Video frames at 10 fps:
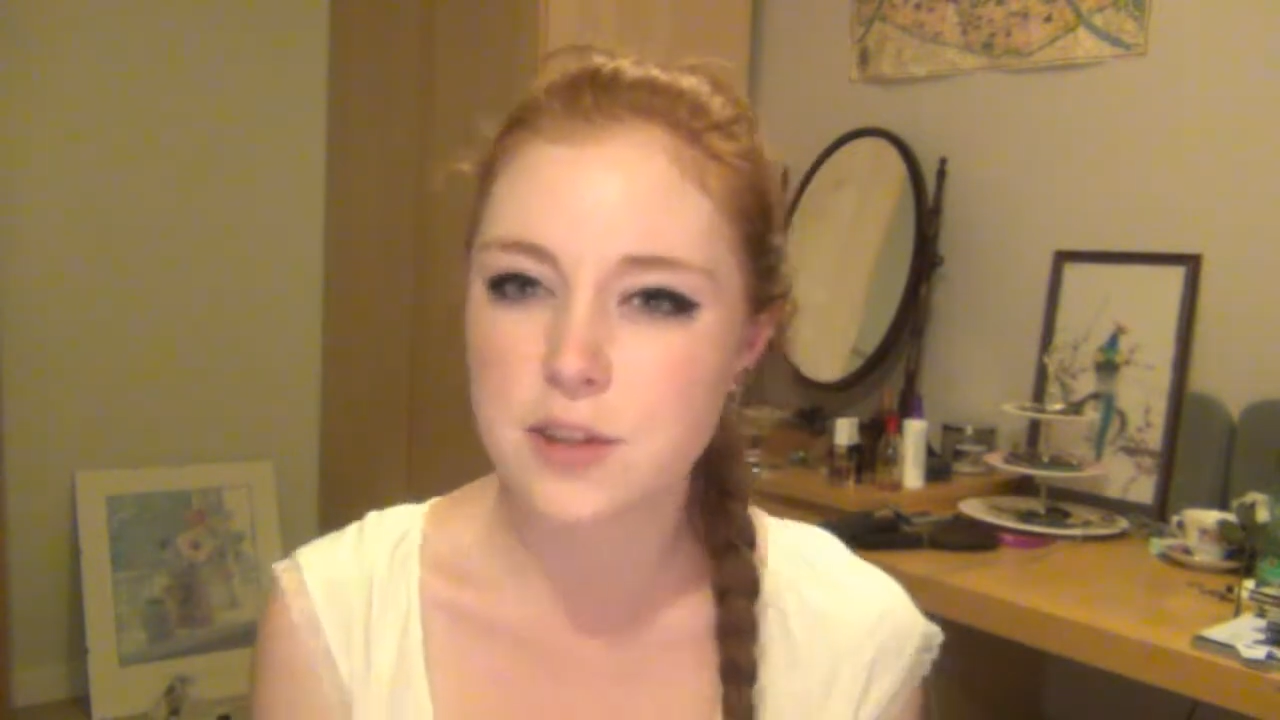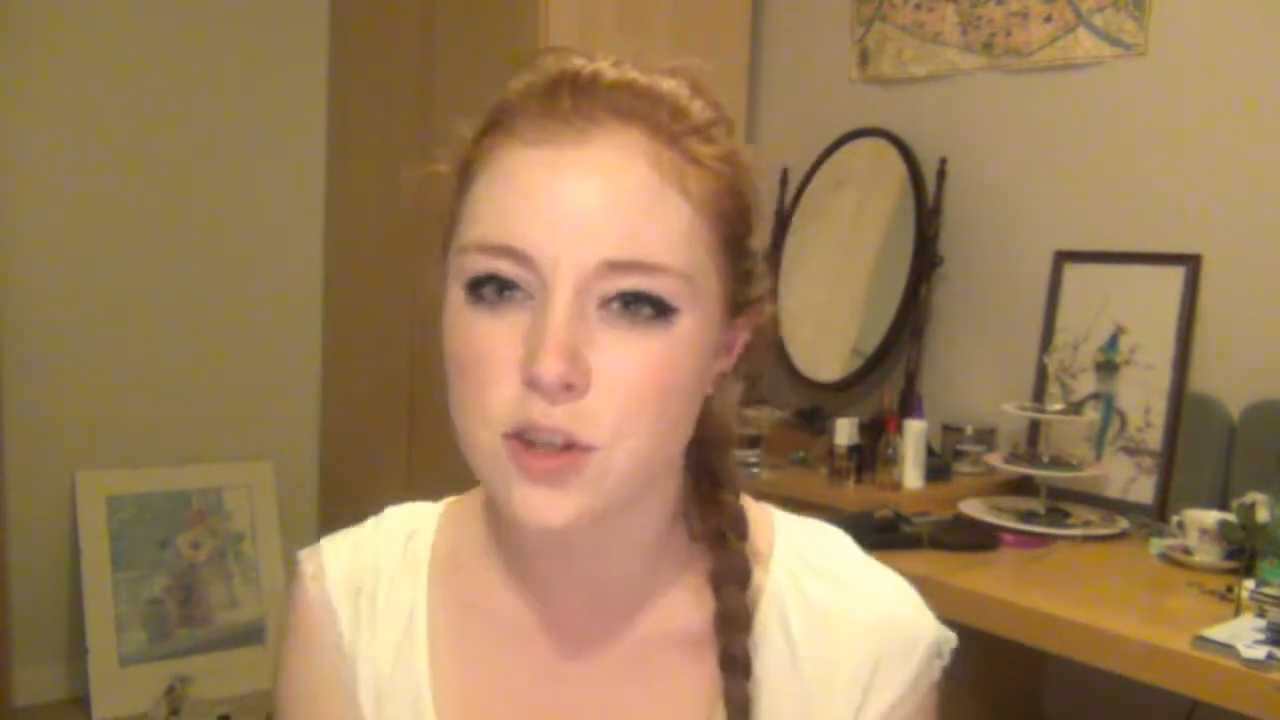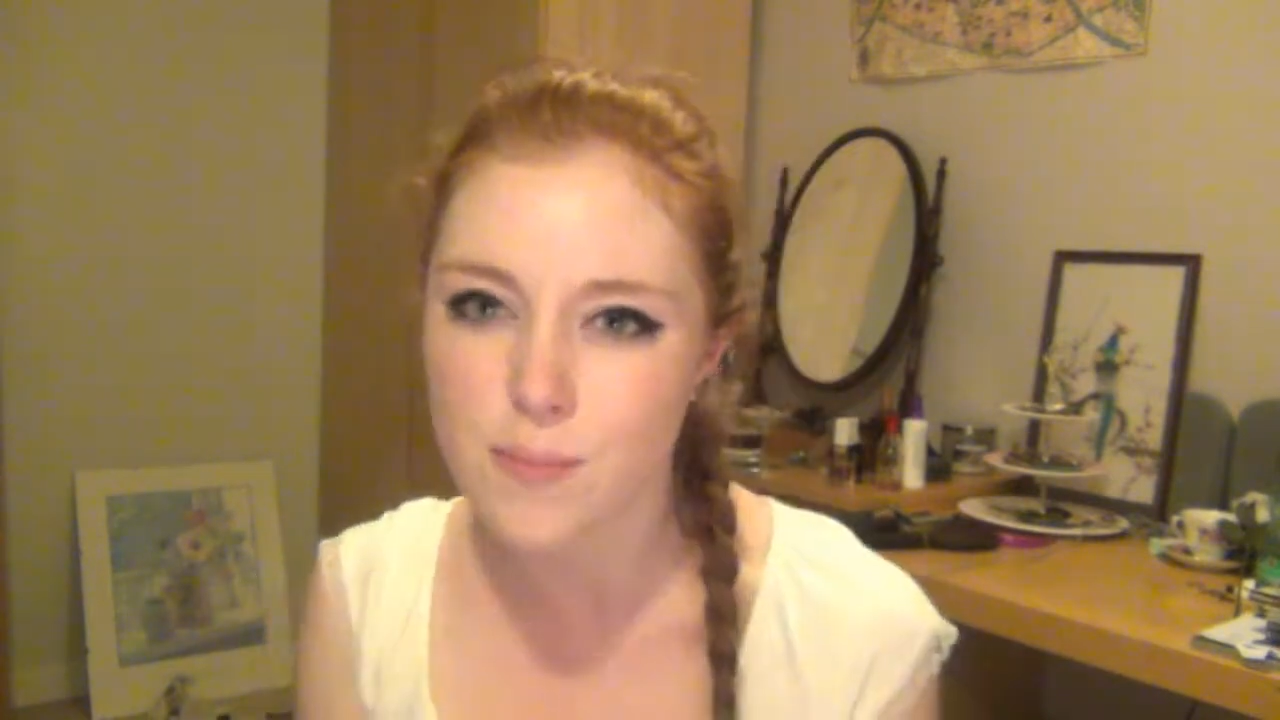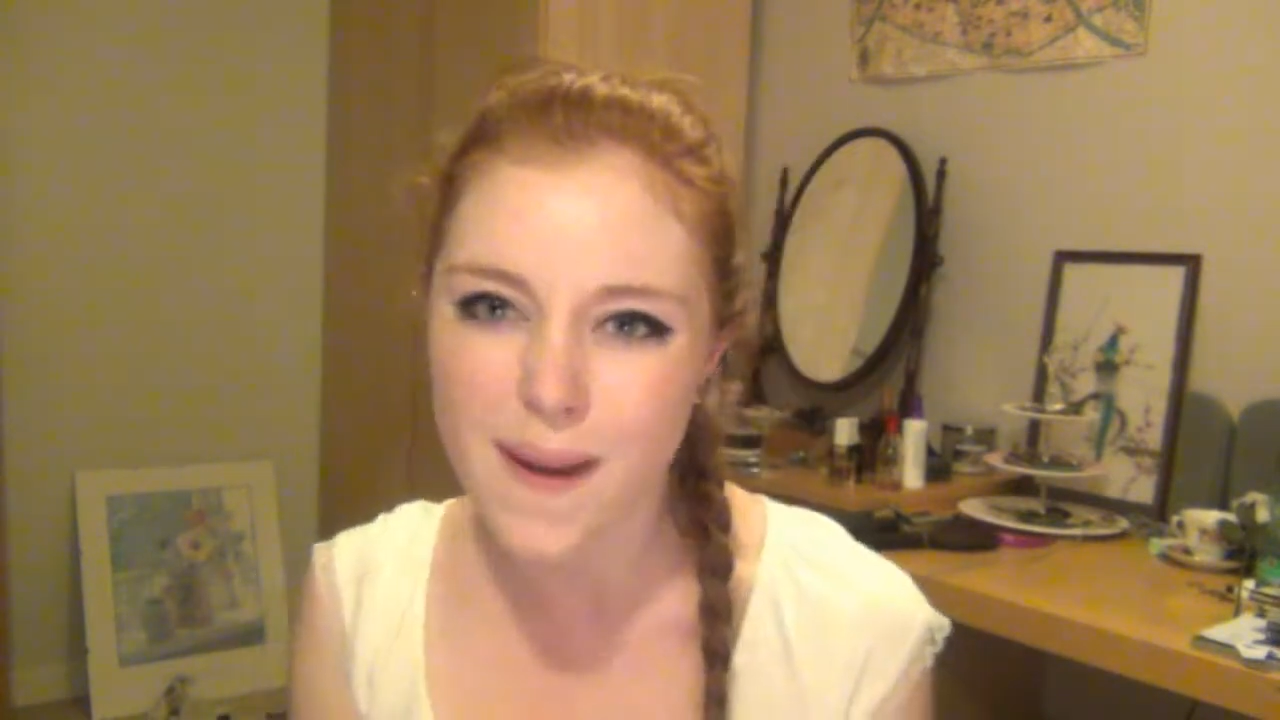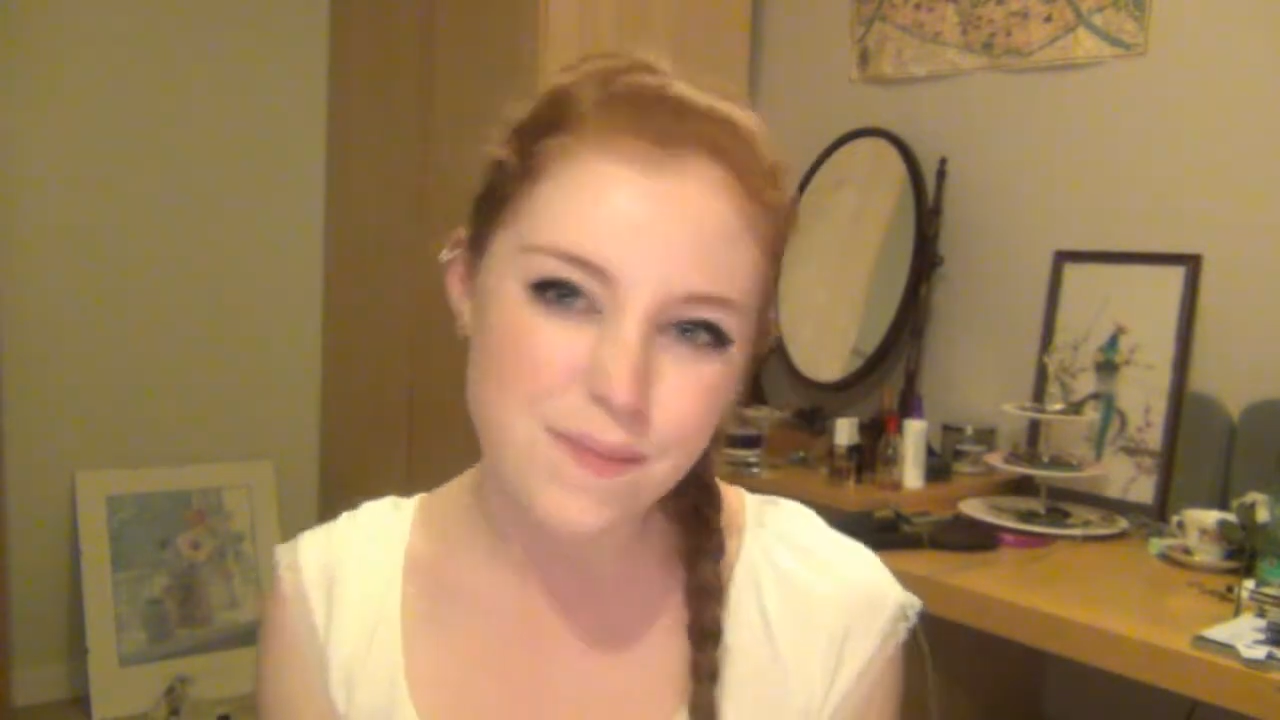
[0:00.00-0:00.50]

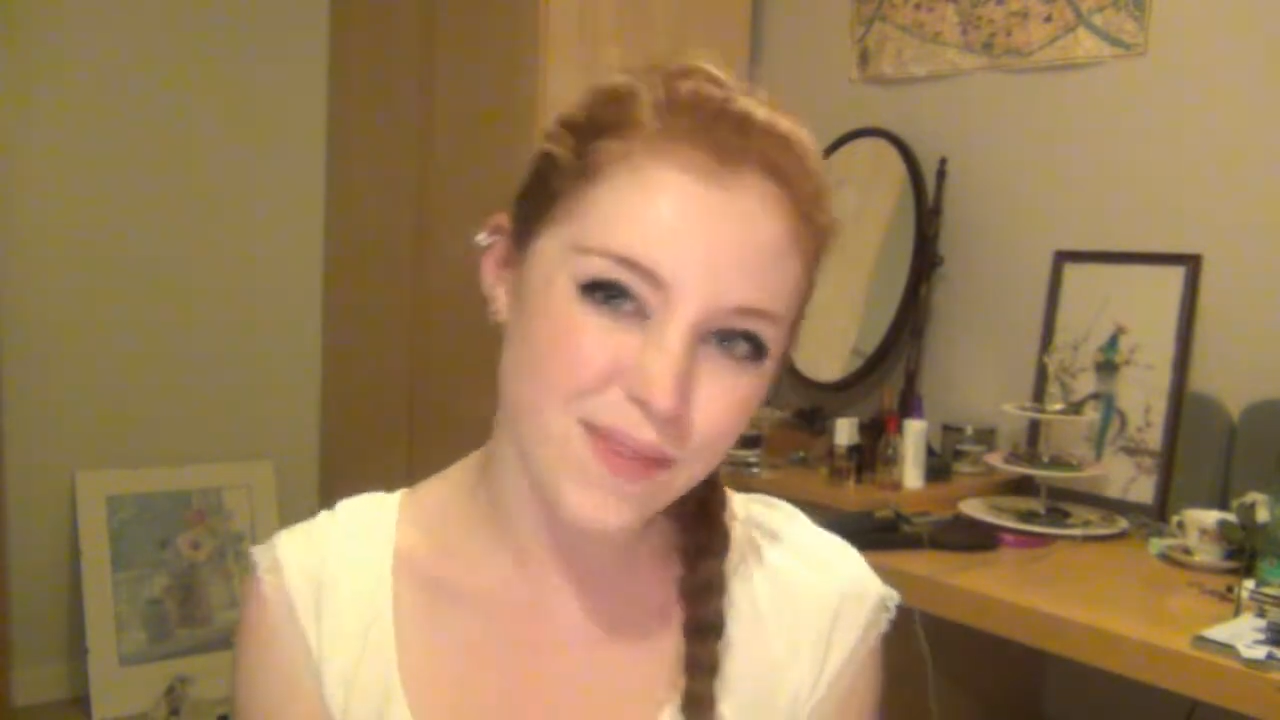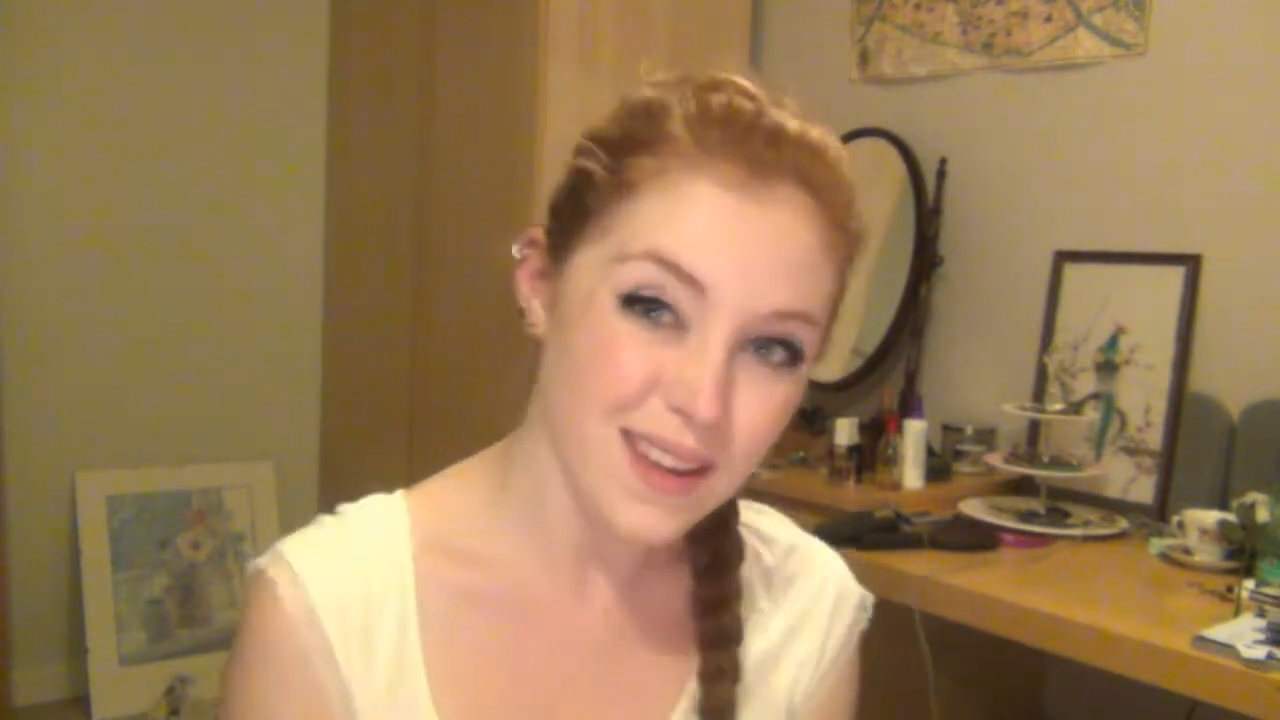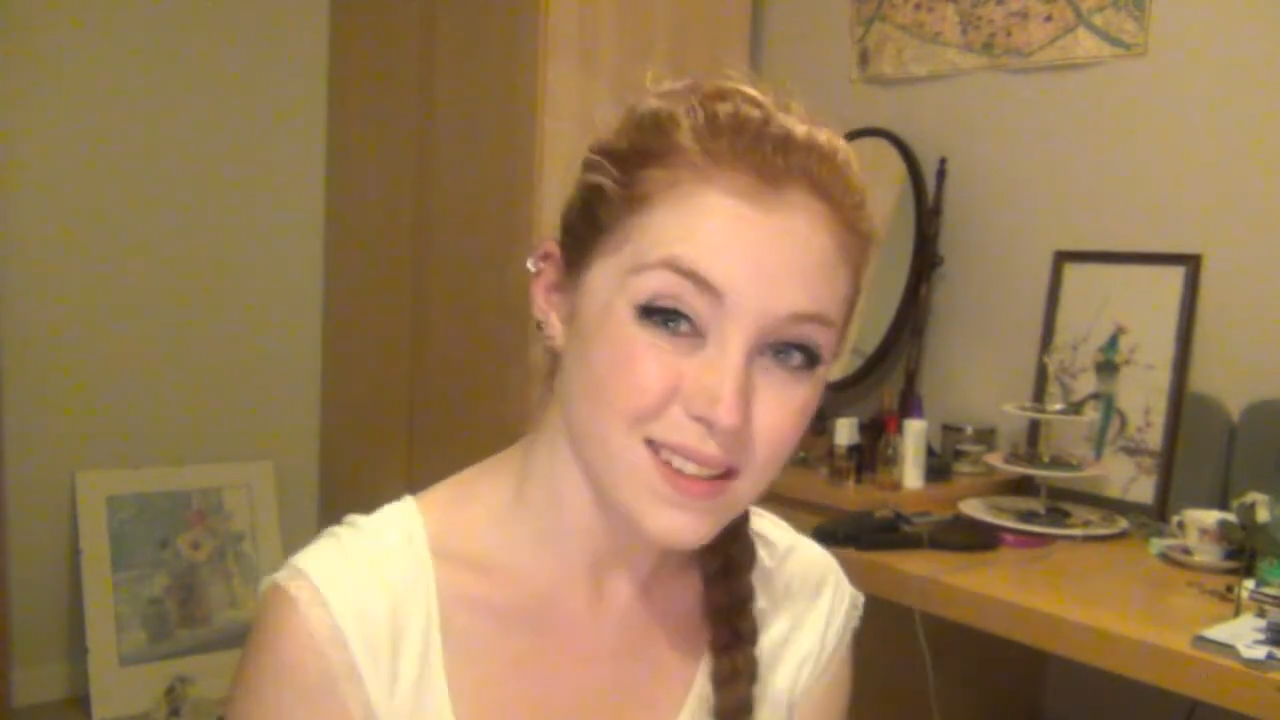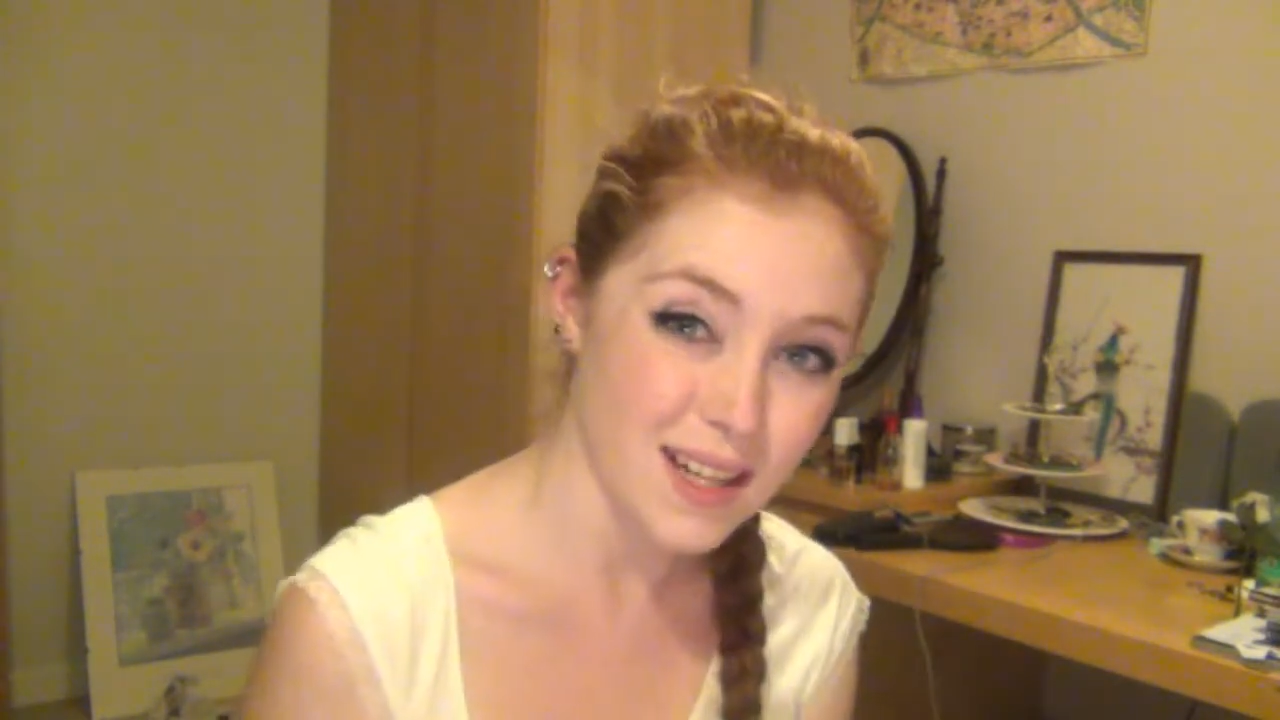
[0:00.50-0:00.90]
two main things